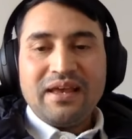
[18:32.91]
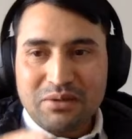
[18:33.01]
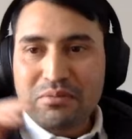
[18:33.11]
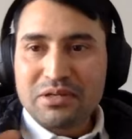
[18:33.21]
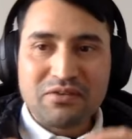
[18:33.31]

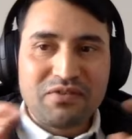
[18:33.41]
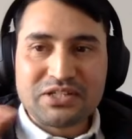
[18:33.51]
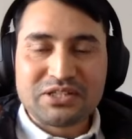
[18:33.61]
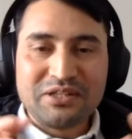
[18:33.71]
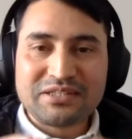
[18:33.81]
government
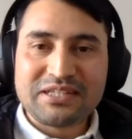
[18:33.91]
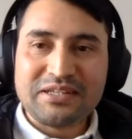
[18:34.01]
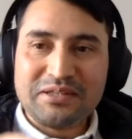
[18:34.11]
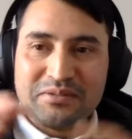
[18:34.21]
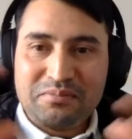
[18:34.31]
officials
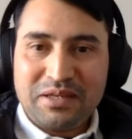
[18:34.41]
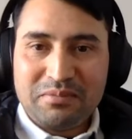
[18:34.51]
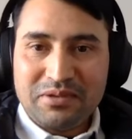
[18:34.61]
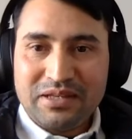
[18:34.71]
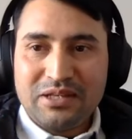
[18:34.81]
and
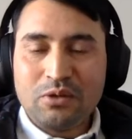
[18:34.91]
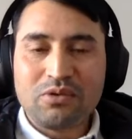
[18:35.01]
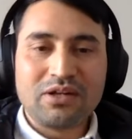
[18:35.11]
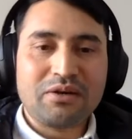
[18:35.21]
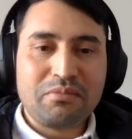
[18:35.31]
people in
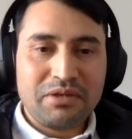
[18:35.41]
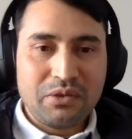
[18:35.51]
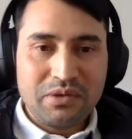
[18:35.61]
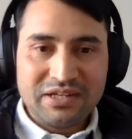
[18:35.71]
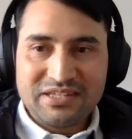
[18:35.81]
local
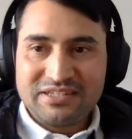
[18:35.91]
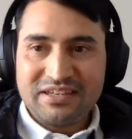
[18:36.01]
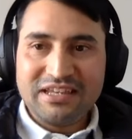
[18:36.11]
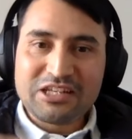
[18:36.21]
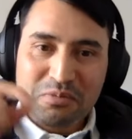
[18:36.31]
government units
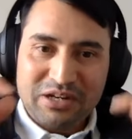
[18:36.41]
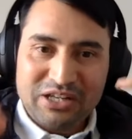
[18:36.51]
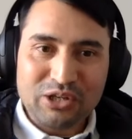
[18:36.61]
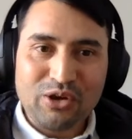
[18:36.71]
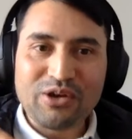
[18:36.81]

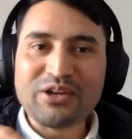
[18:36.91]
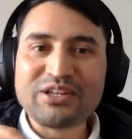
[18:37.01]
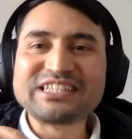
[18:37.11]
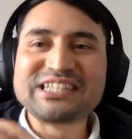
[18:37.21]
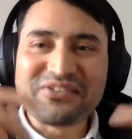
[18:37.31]
interpret the law
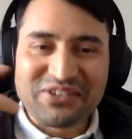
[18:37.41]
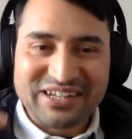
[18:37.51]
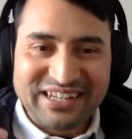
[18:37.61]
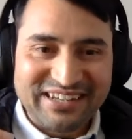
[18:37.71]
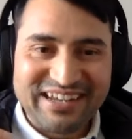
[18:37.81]

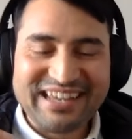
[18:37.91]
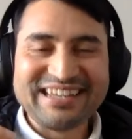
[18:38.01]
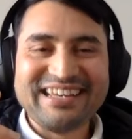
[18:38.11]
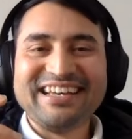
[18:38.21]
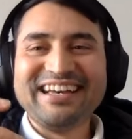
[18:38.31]
differently,
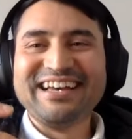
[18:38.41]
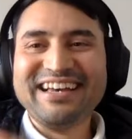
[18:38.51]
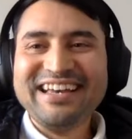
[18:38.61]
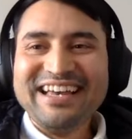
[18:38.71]
right?